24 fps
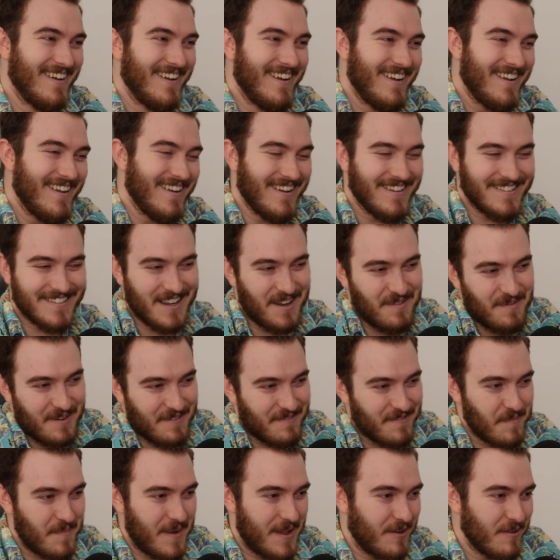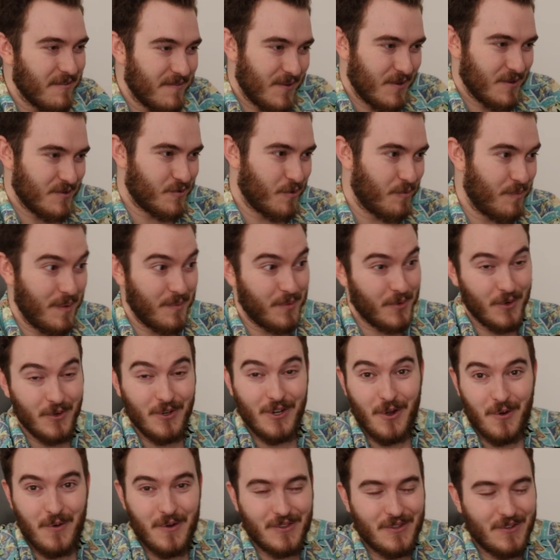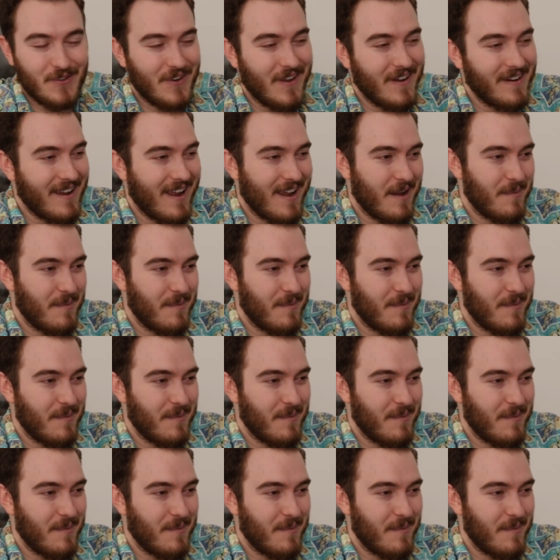It is coming from interviews with people who know what they're talking